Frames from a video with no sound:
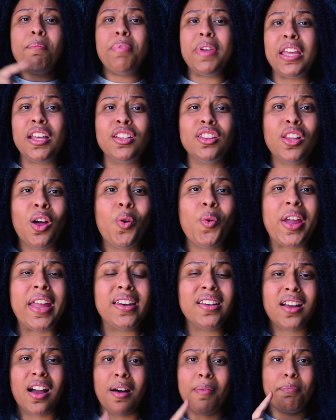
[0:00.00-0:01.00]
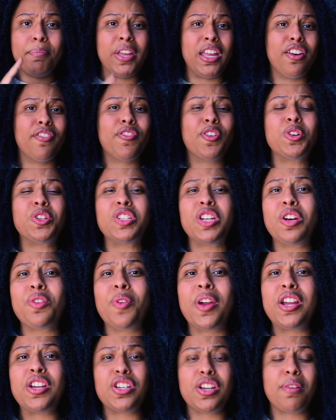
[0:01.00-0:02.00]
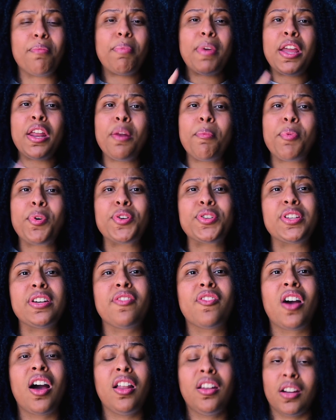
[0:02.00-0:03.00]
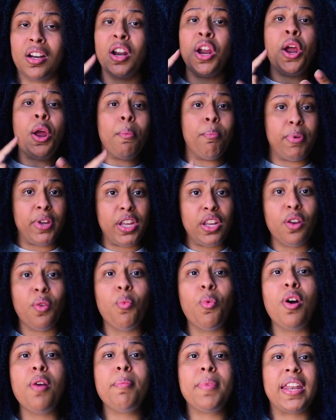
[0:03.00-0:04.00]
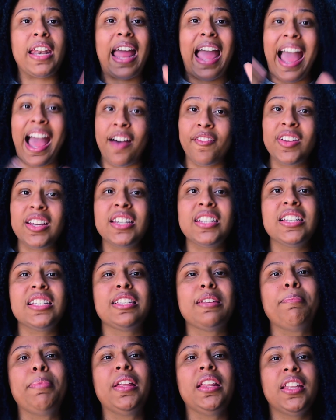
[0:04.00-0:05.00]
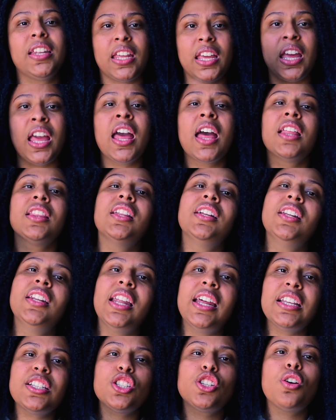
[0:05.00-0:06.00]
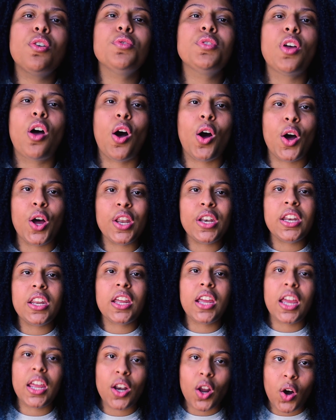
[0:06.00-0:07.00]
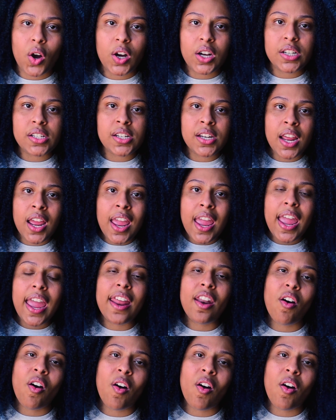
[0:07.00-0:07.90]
Being low income, being first generation, being a person of color, being a woman, having a disability. The list goes on and on and